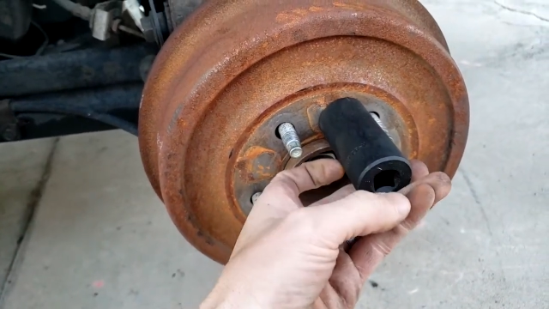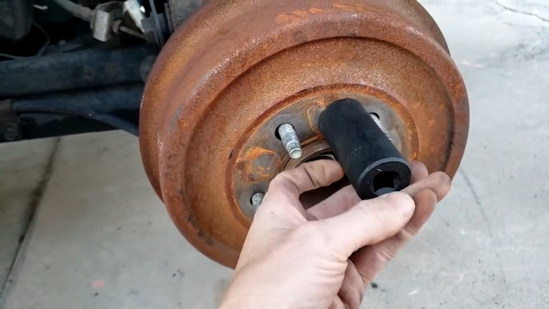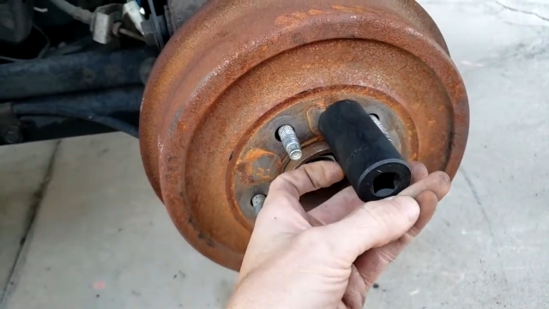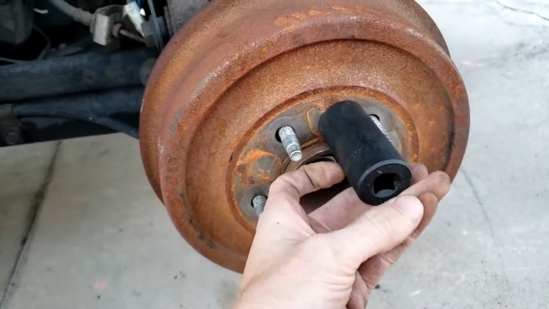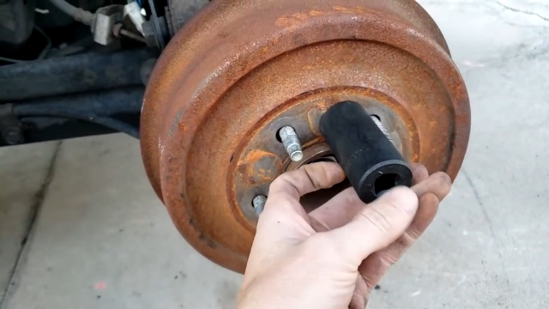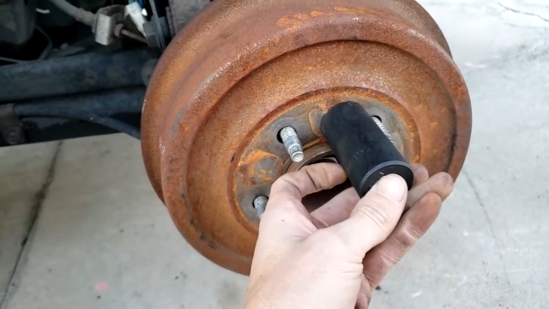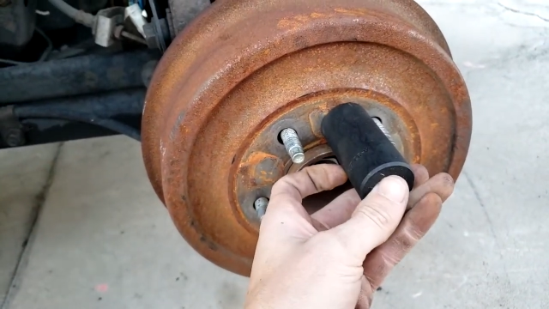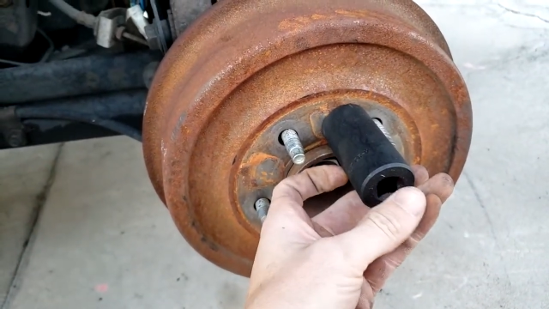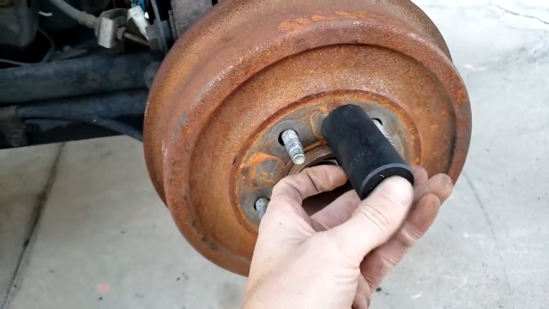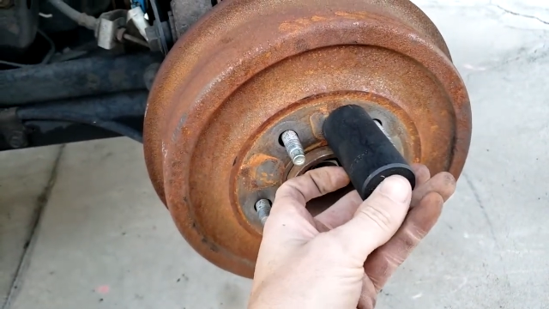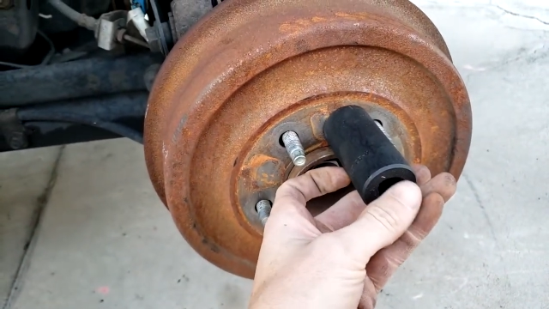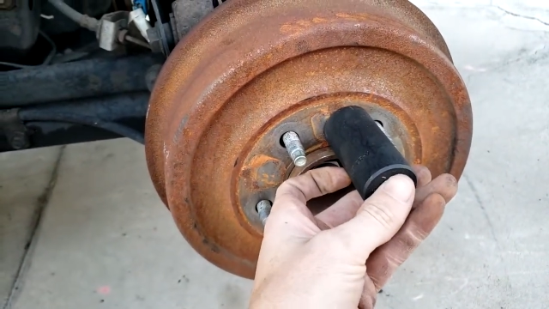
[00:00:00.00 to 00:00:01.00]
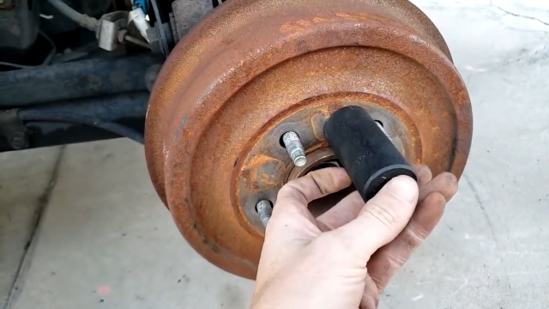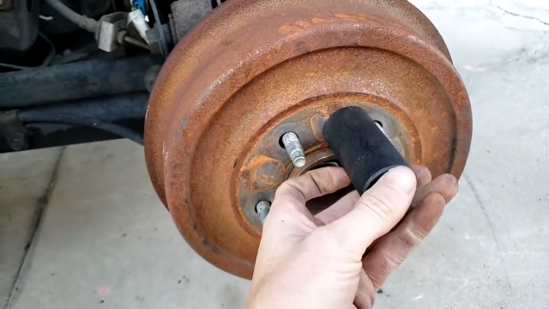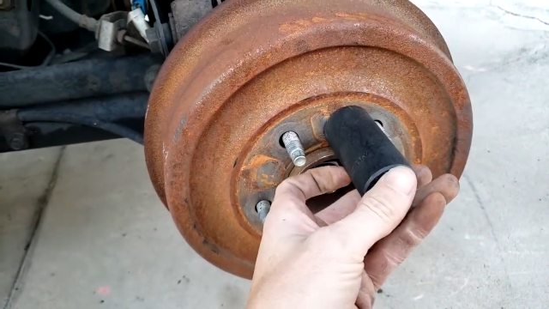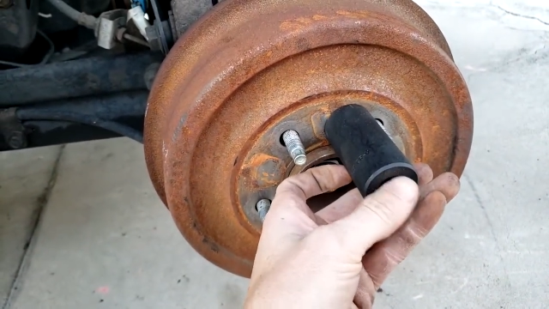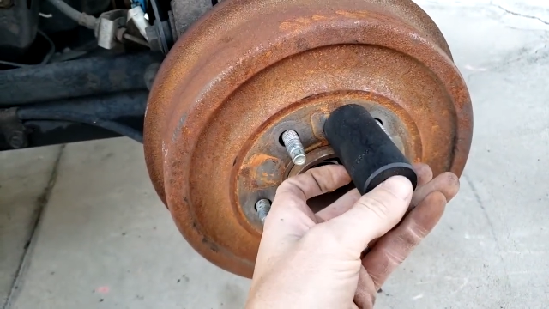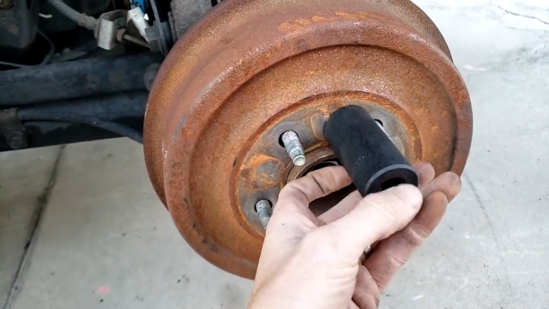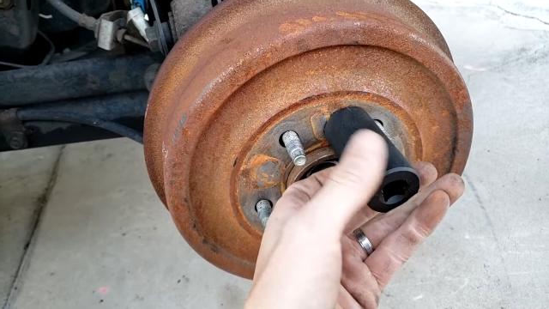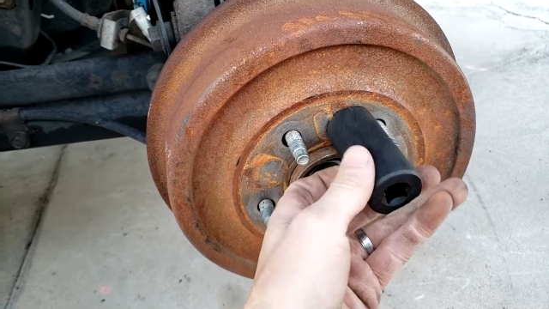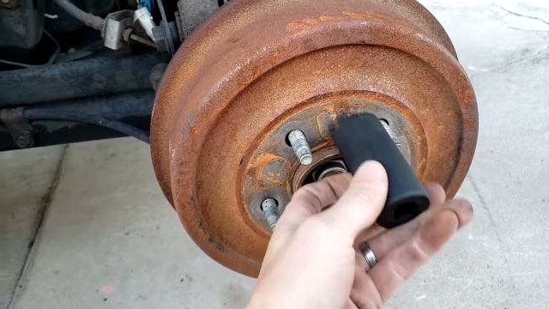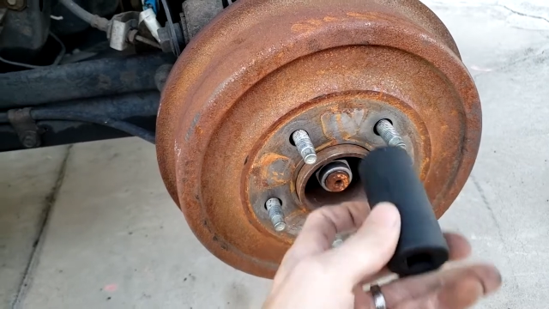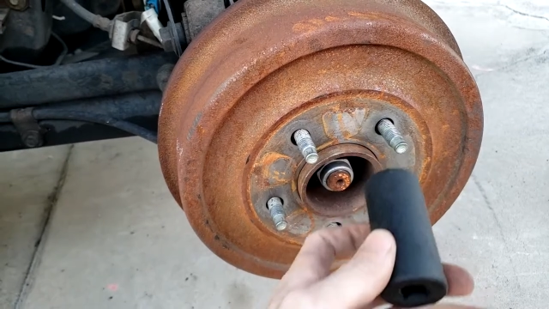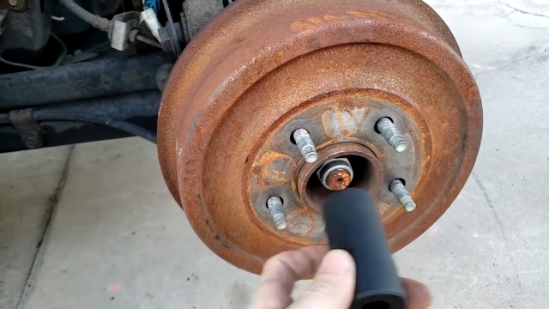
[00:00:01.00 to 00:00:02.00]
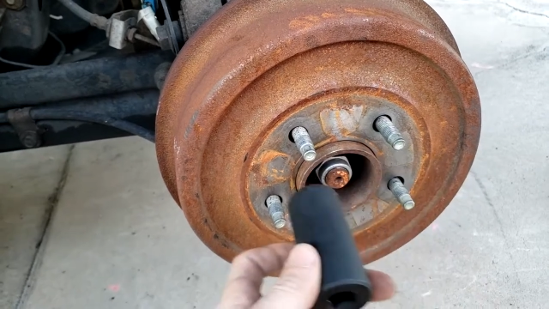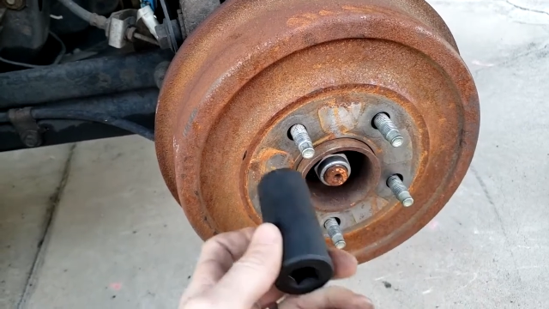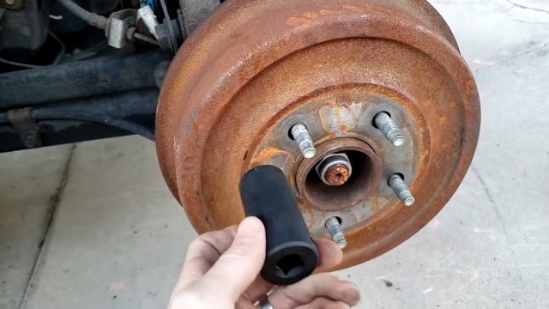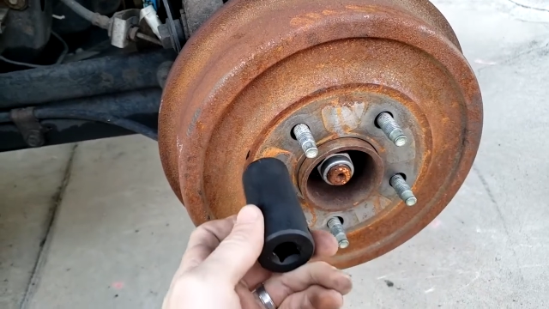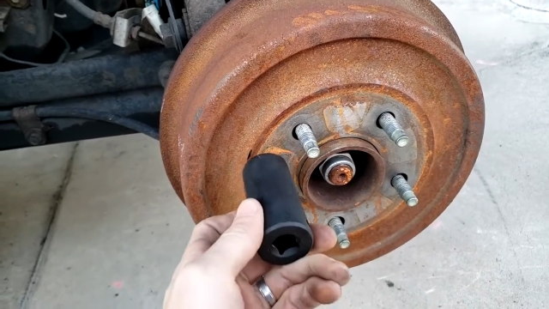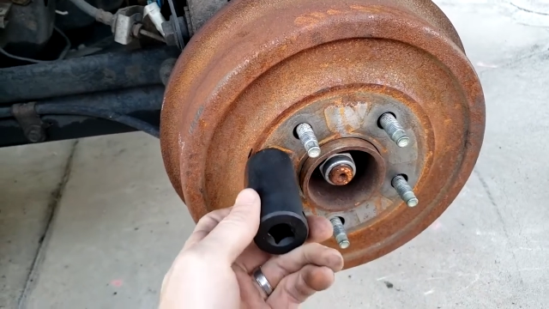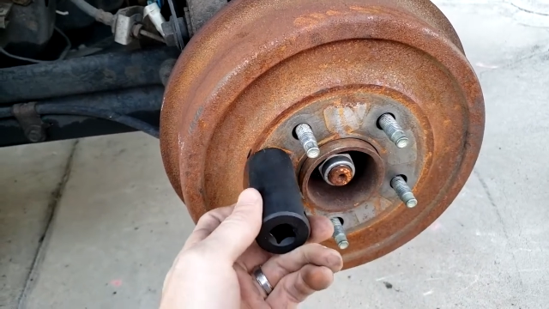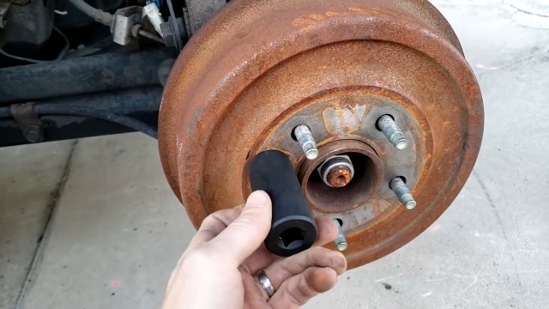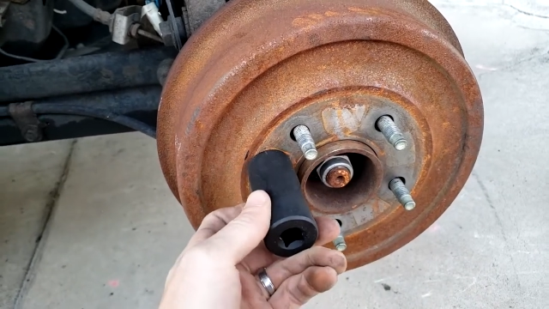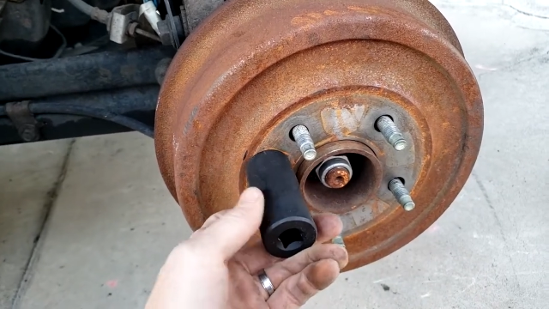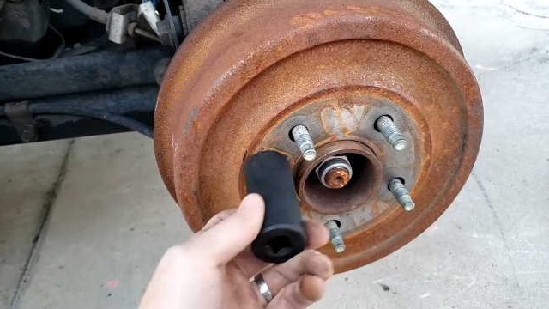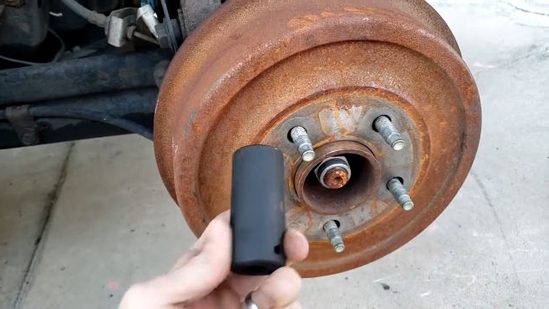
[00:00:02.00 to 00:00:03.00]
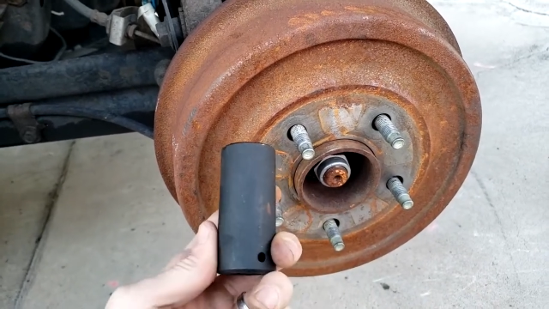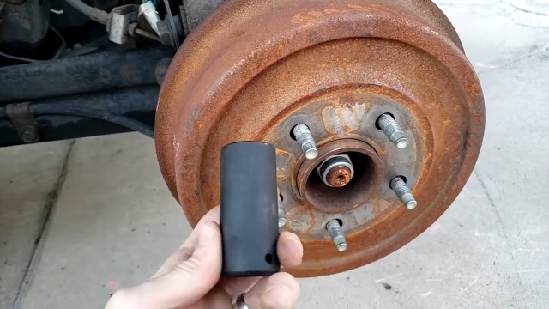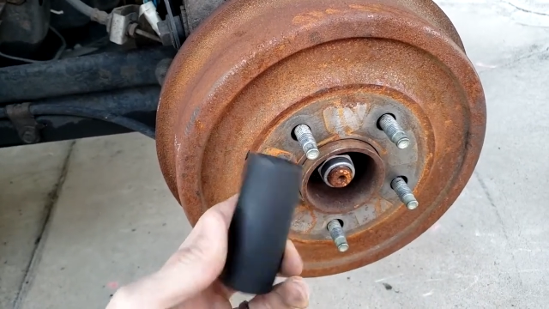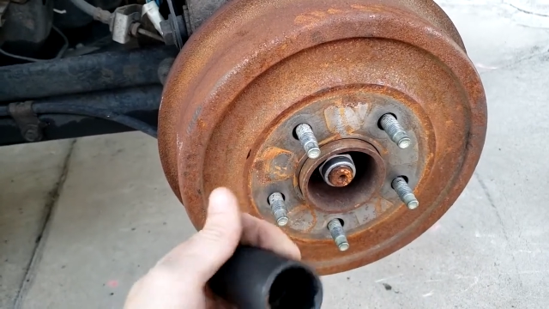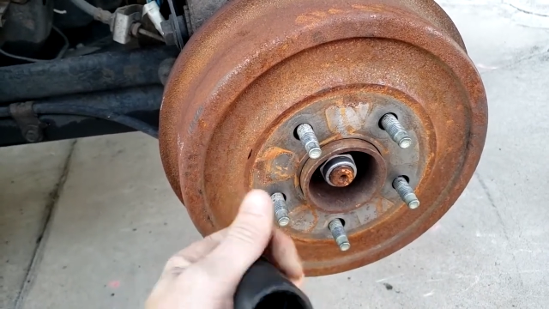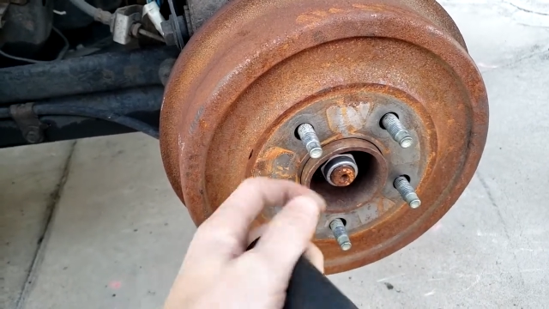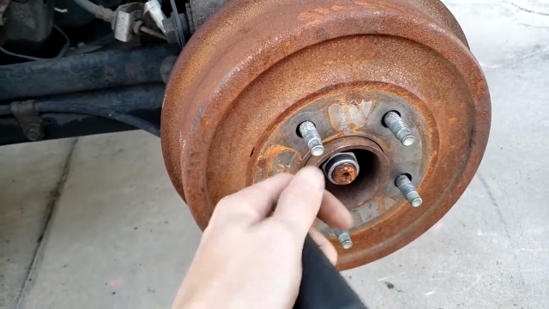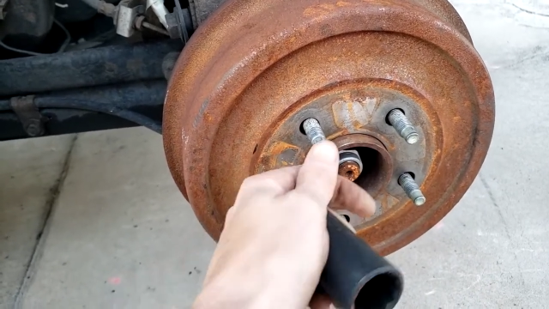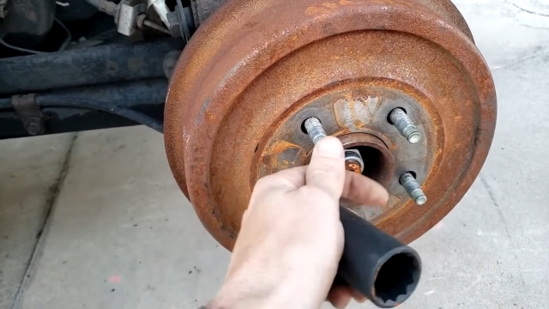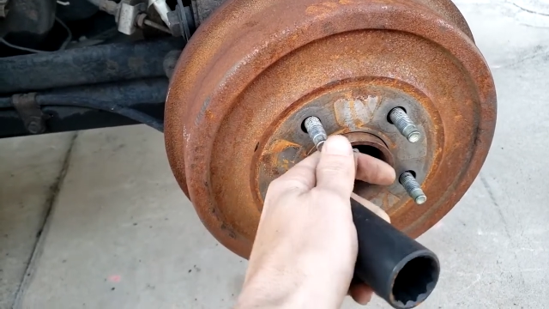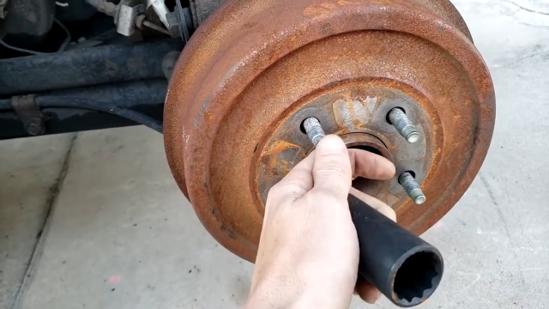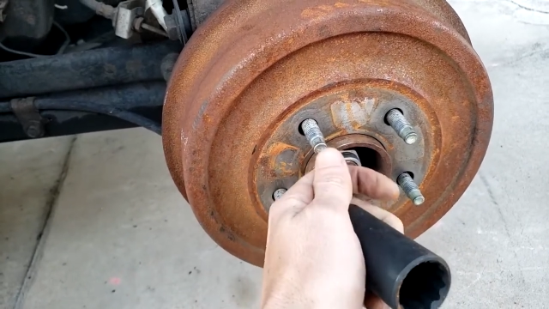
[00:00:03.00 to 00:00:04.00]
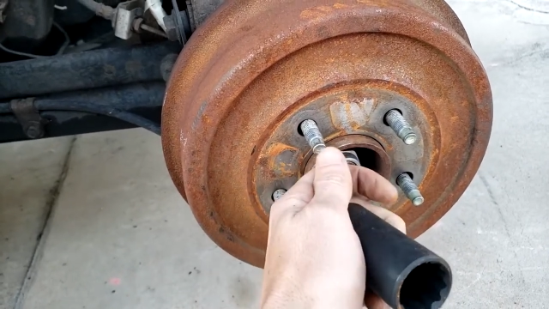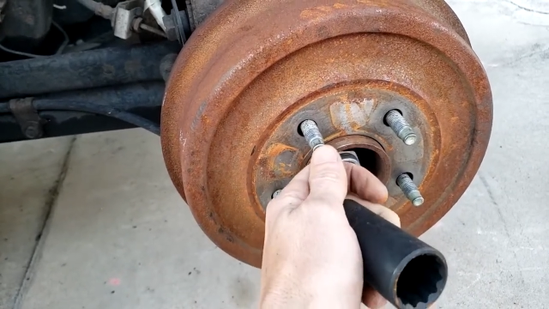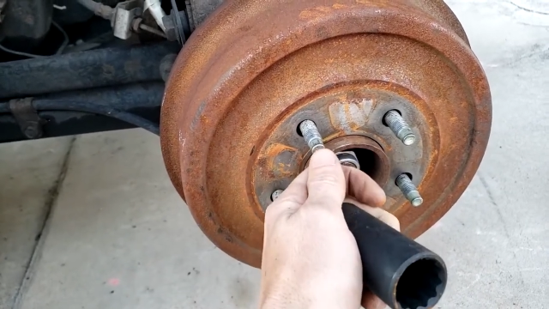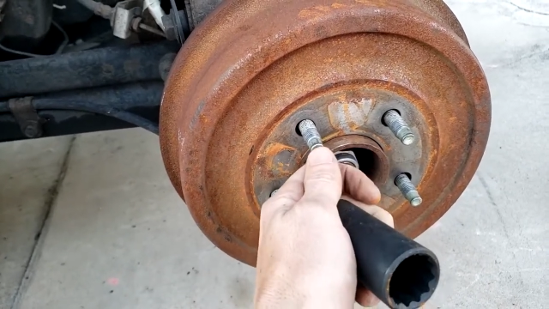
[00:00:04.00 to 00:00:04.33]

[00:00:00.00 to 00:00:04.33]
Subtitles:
No face is visible, so there are no lips to read.